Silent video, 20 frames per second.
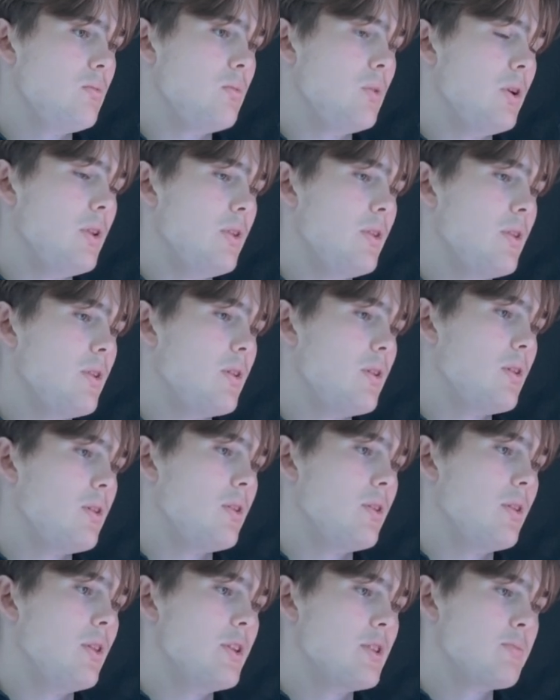with
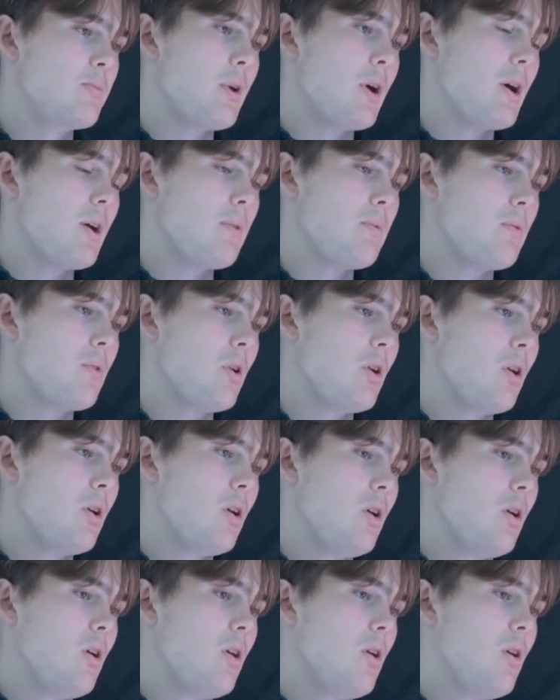this part
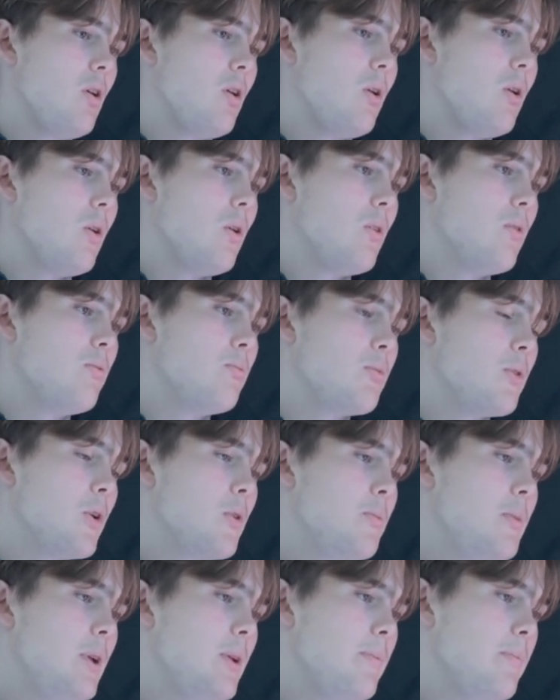of
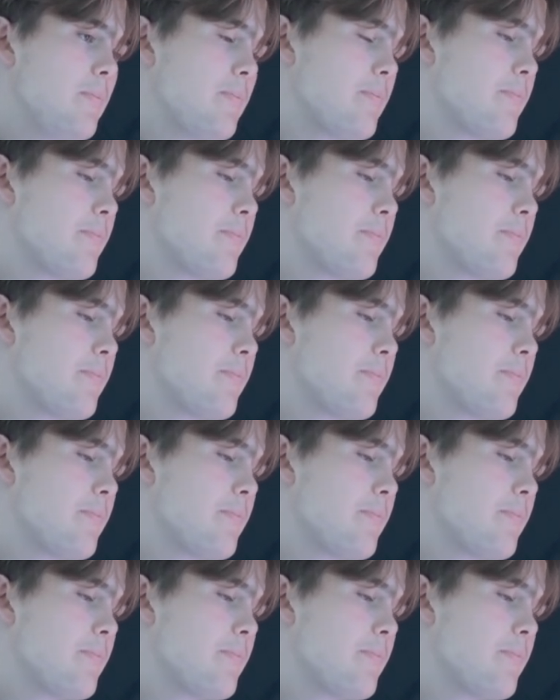propene